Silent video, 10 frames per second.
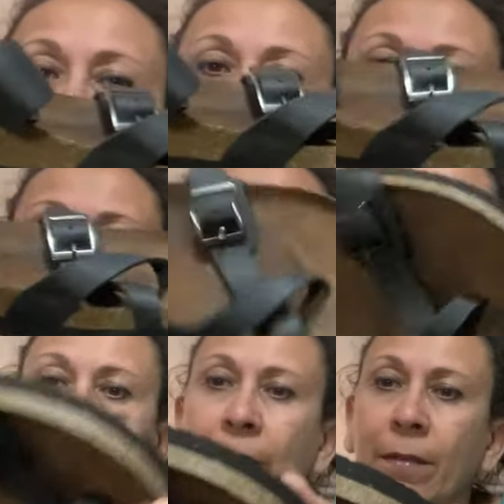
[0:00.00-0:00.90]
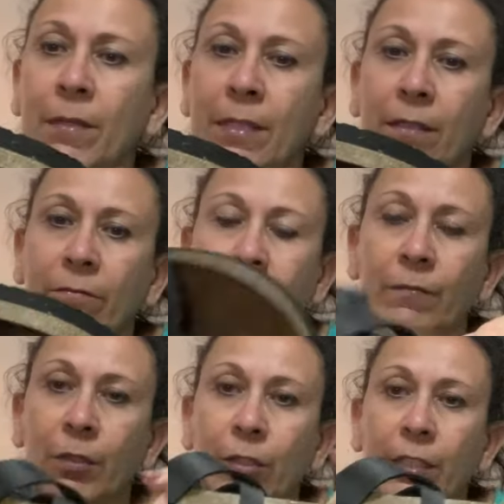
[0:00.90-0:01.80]
Everything about them is in
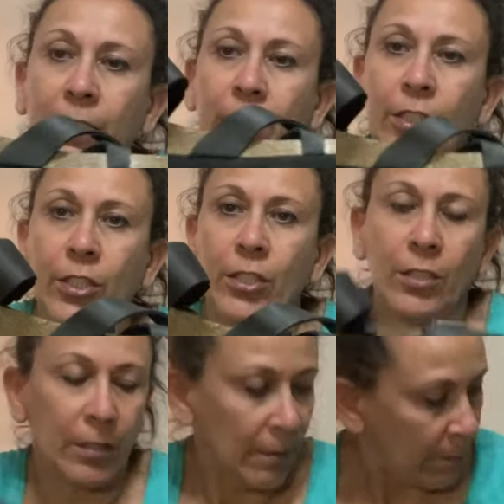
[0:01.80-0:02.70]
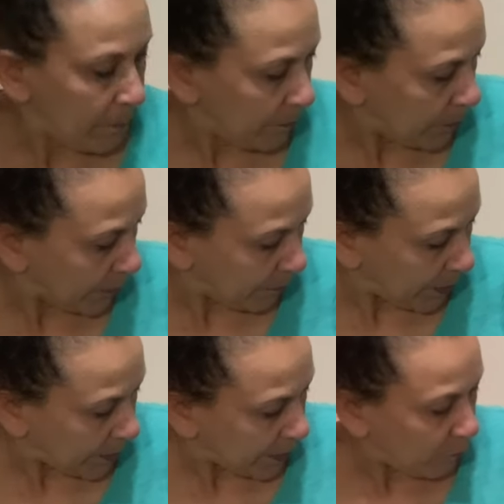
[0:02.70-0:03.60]
good condition. They look
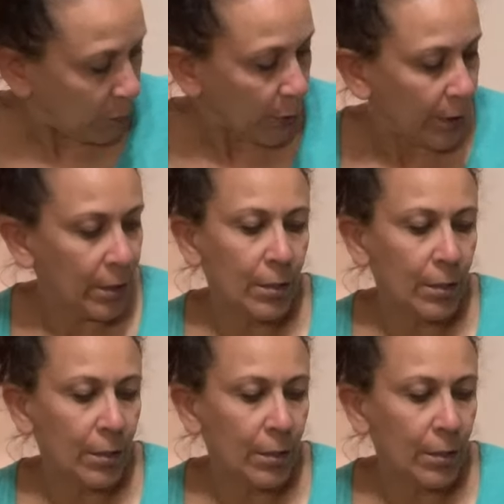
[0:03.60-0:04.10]
barely worn.